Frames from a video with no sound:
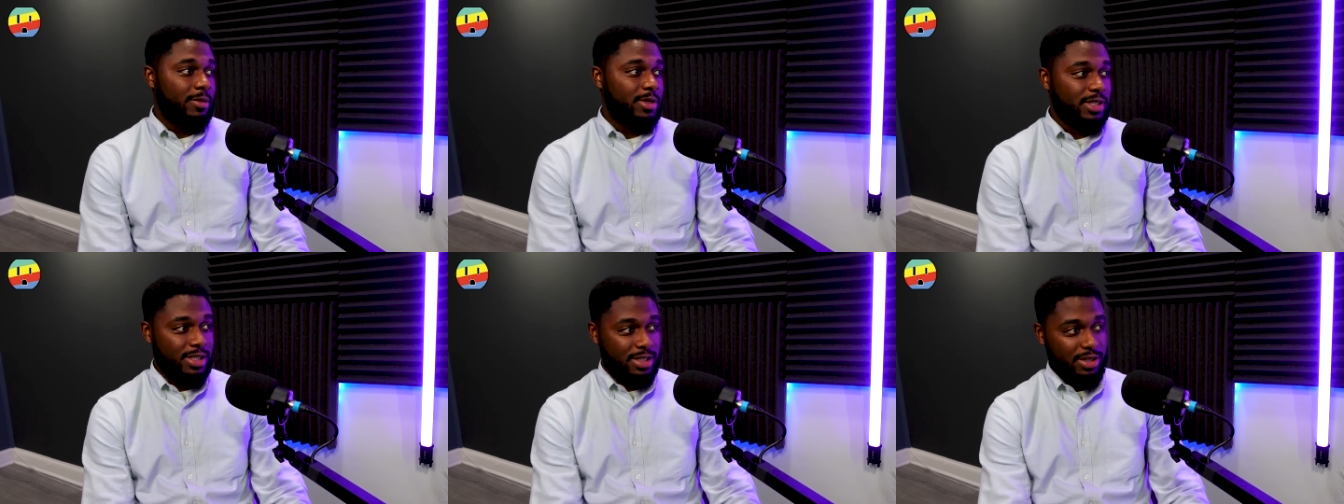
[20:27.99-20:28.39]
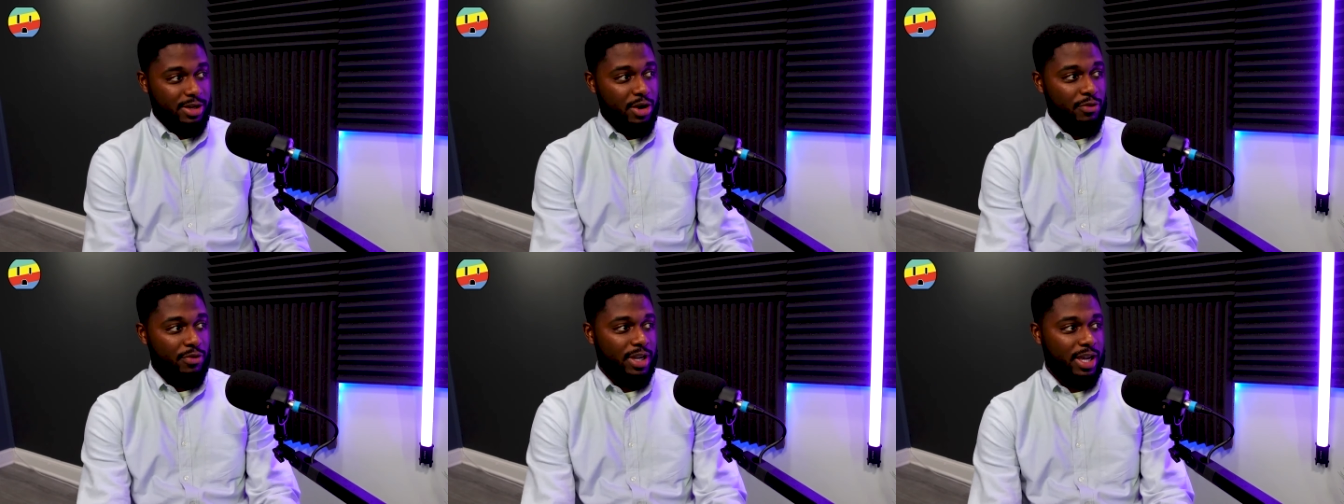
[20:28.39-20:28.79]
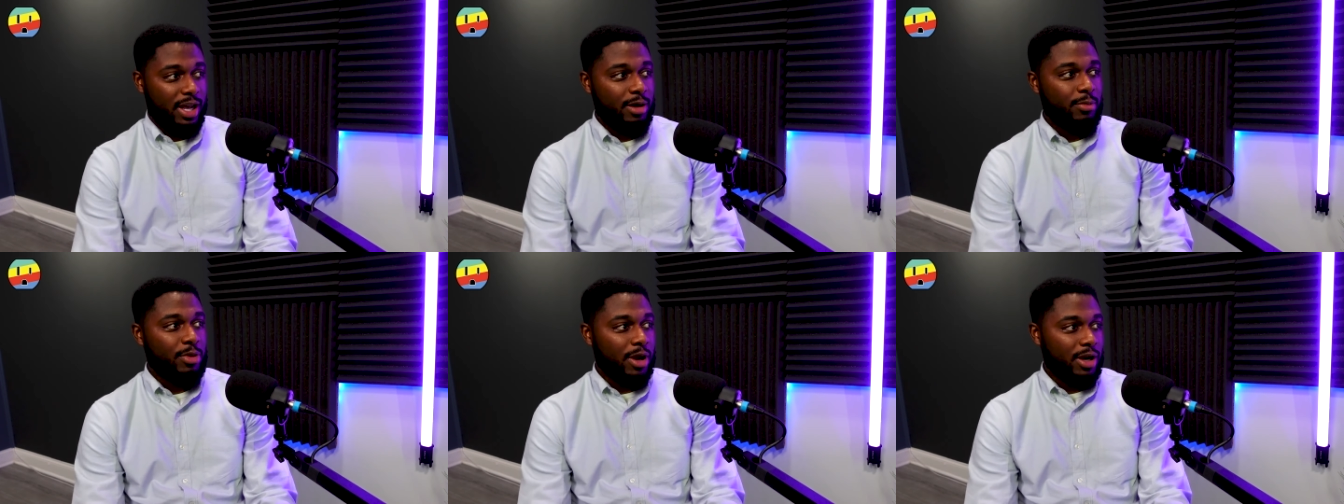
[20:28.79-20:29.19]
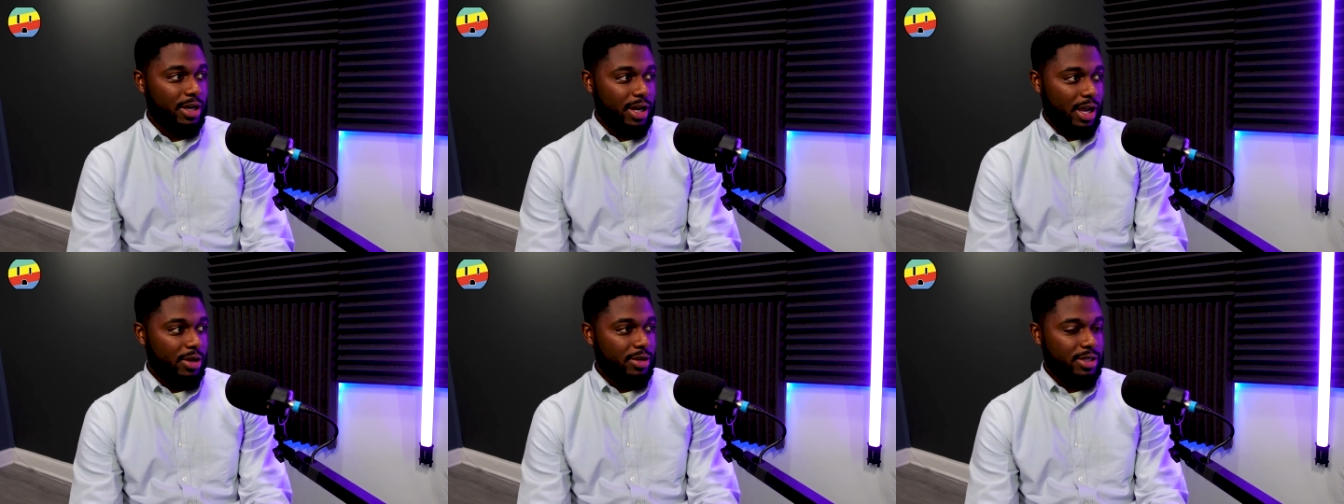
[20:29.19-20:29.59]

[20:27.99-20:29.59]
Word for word: It's just COVID kind of brought it out.